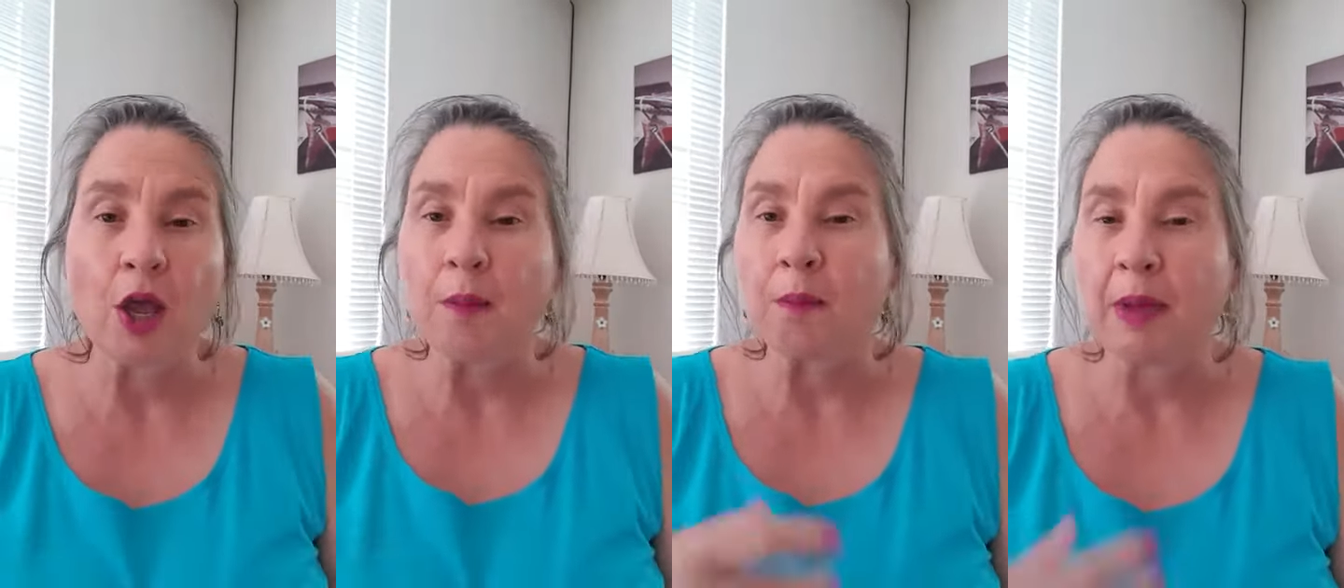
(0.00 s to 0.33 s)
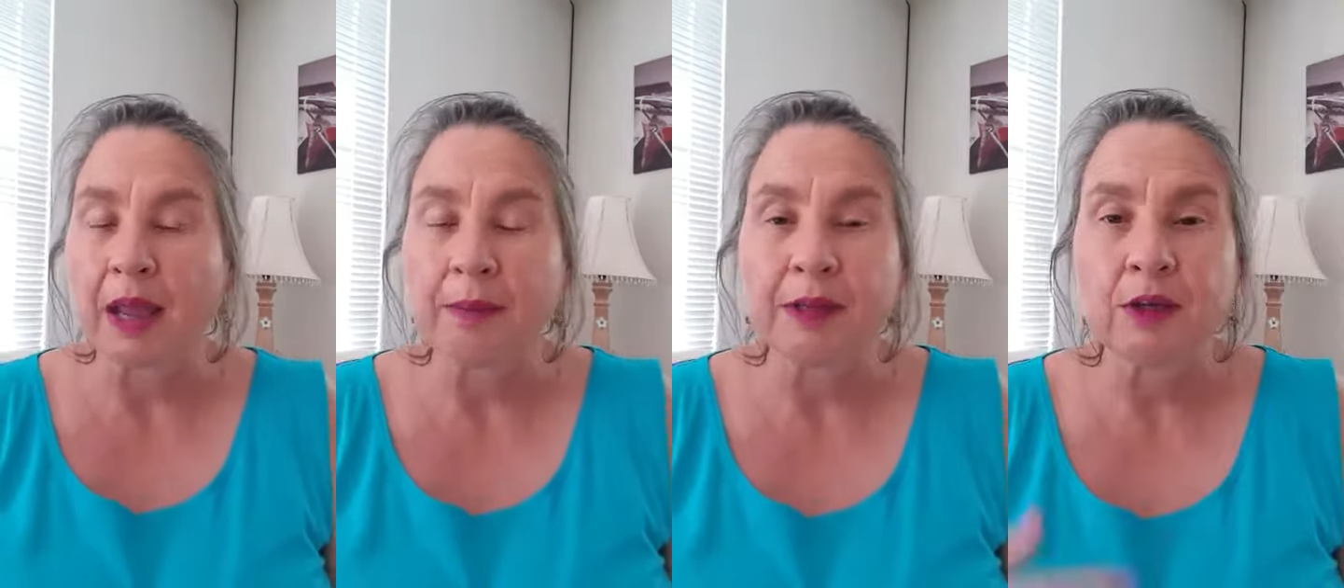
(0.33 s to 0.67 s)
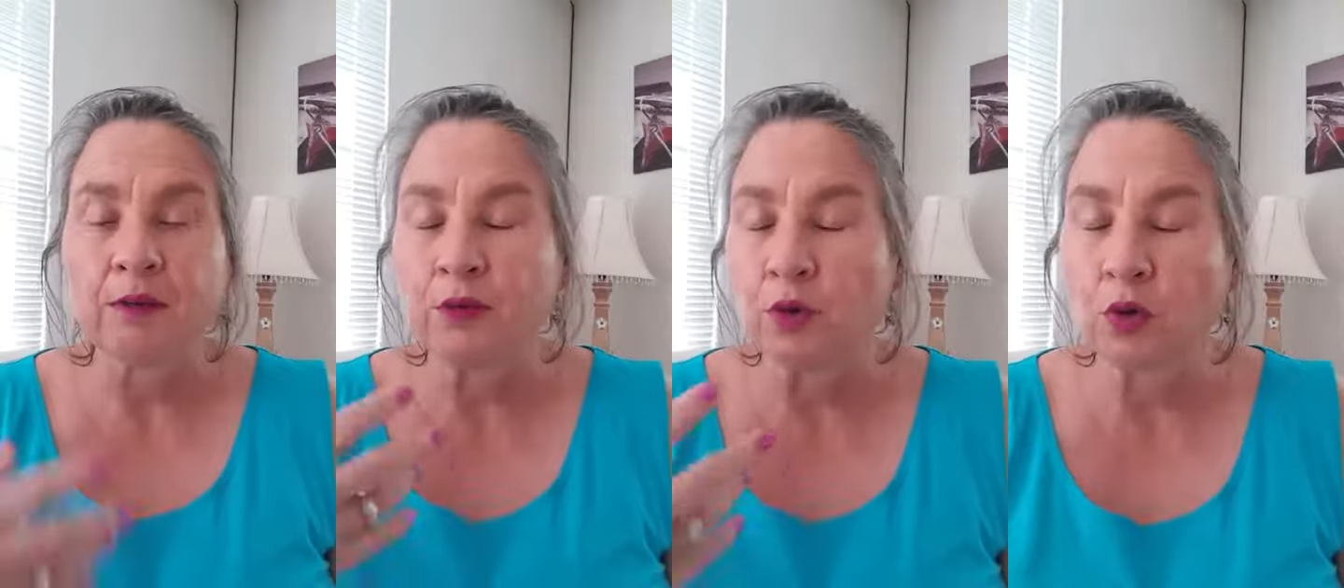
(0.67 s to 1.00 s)
Maybe
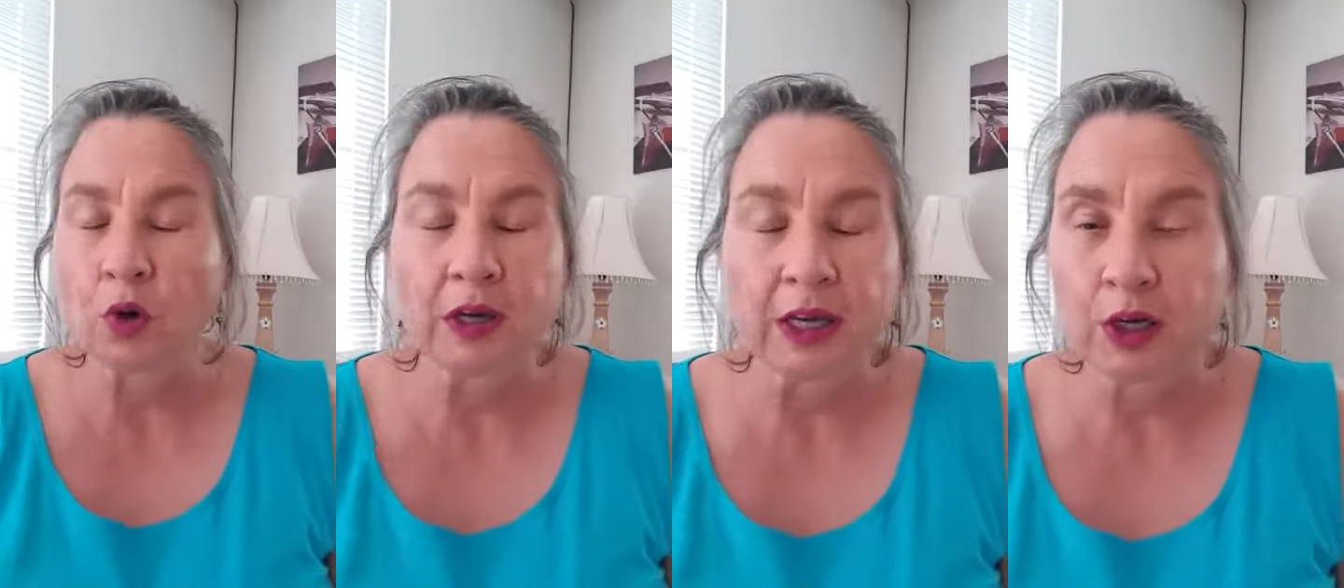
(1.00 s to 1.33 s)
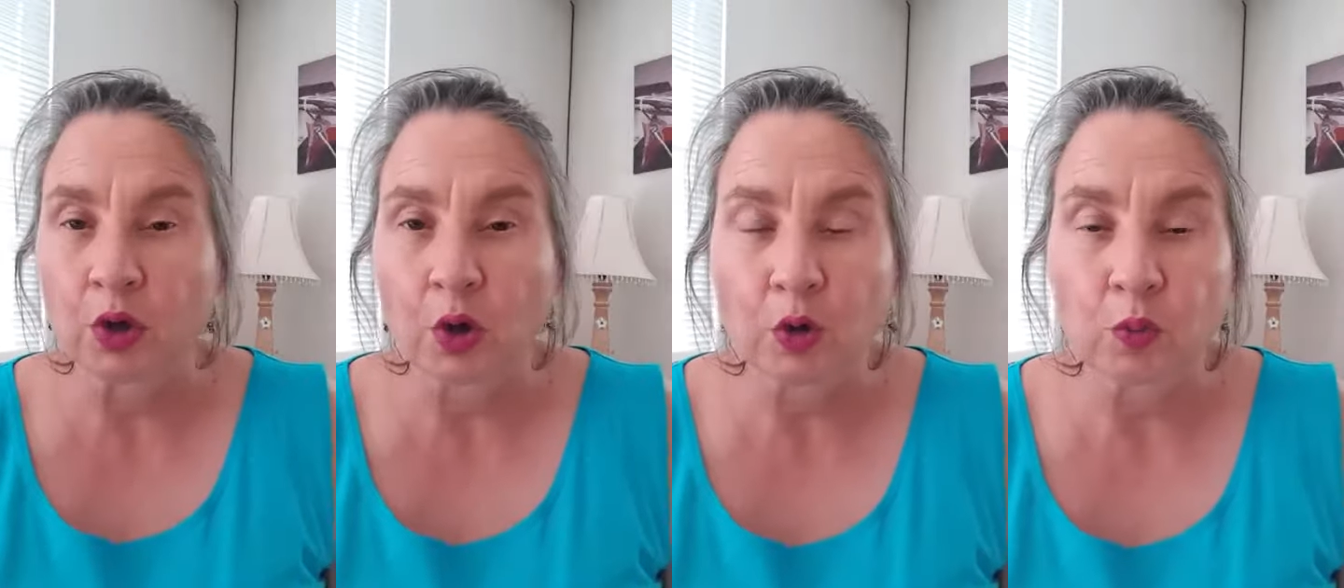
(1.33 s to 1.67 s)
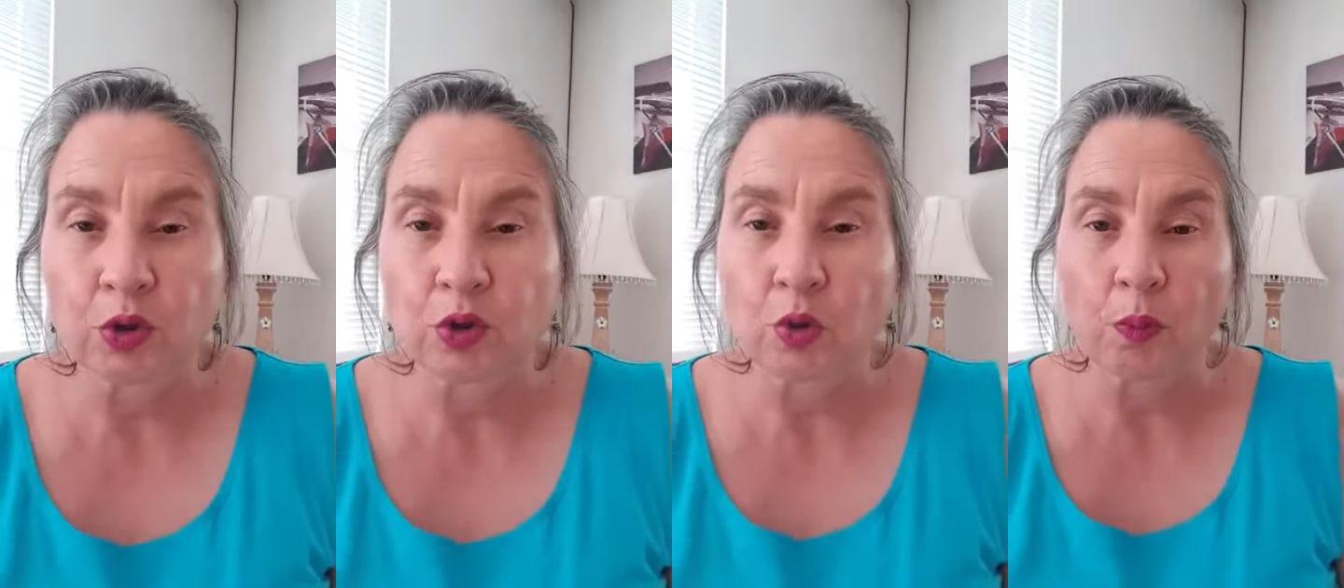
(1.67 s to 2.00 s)
if you're not getting on
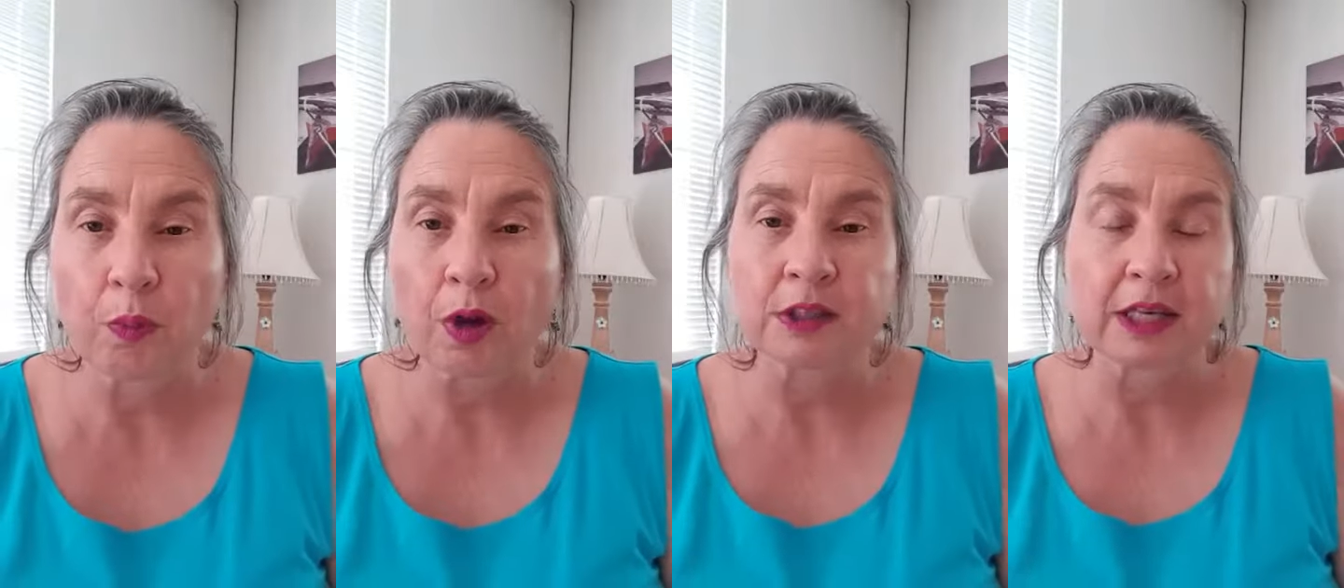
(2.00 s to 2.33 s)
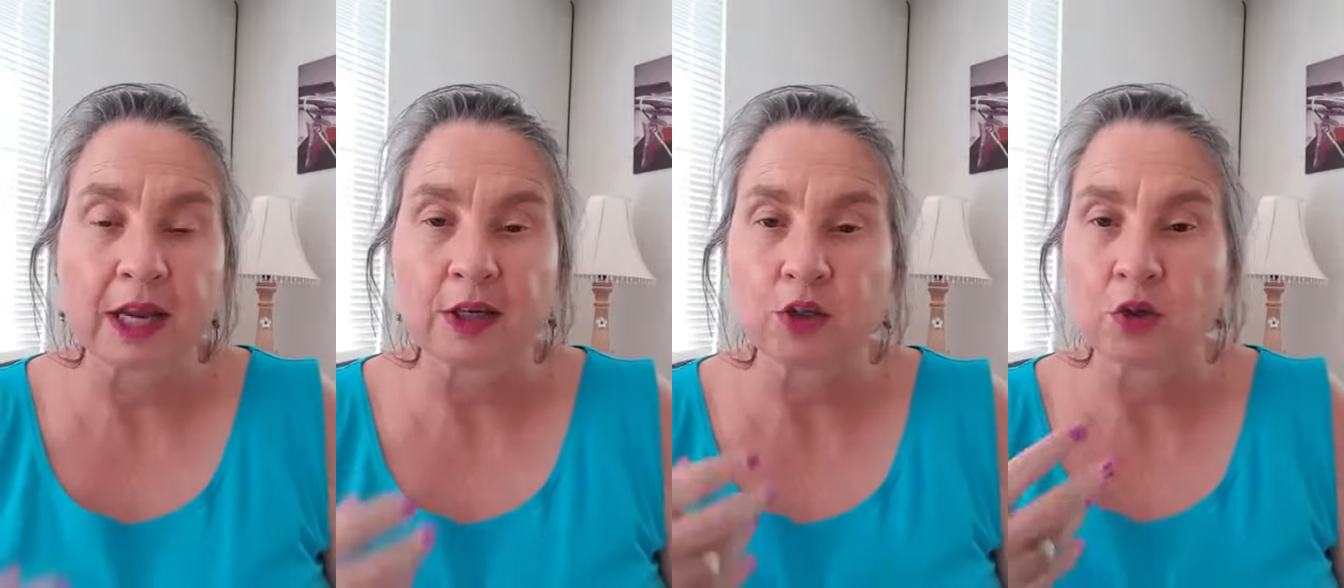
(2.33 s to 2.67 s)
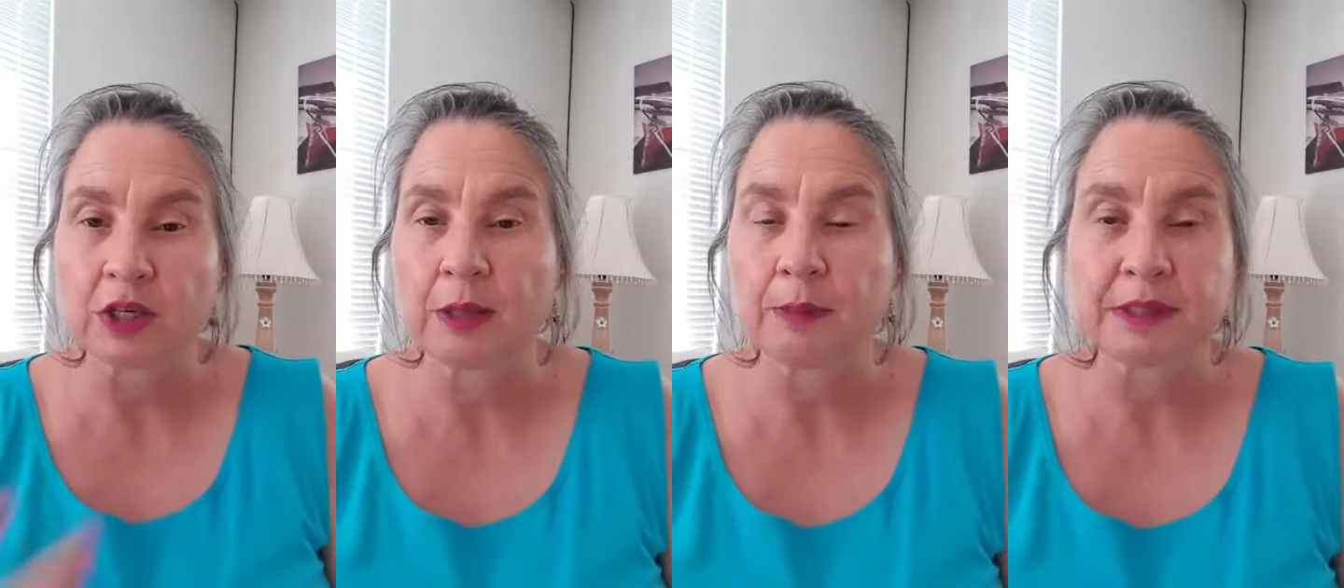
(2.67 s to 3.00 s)
with your boss and you
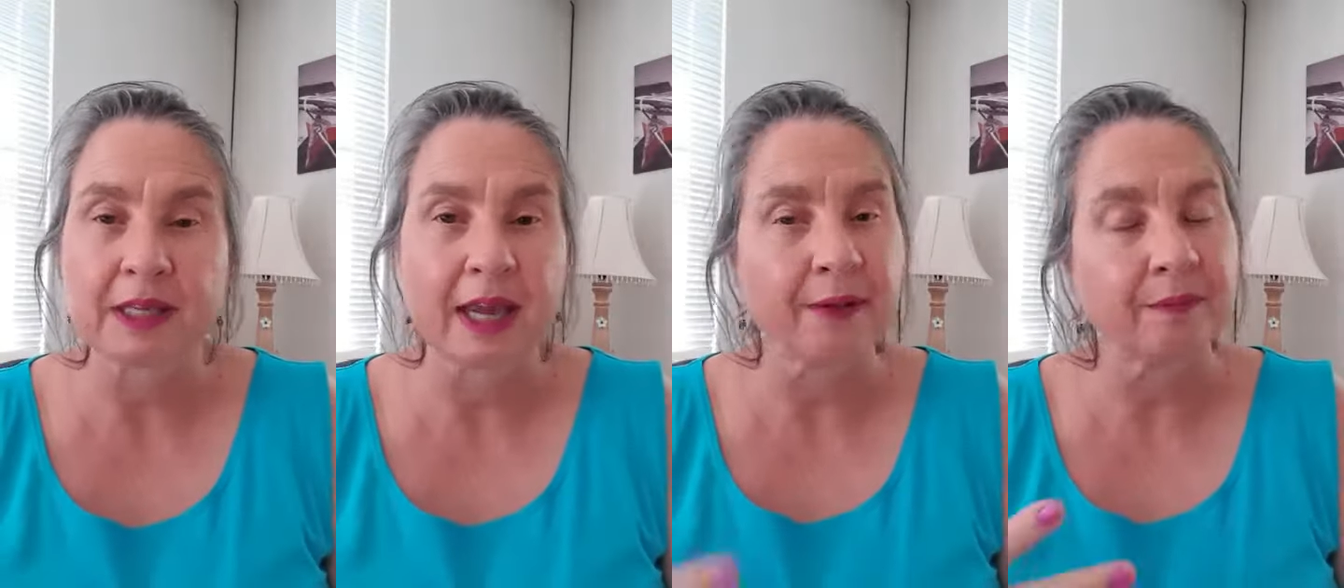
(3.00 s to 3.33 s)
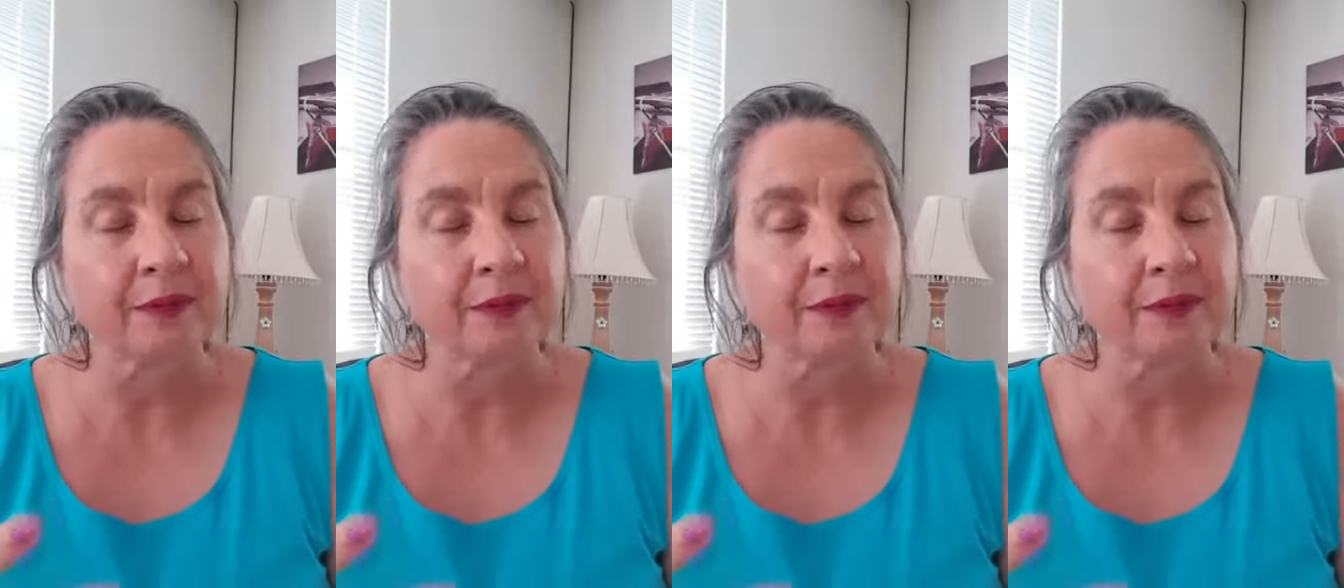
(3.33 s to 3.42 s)
keep saying,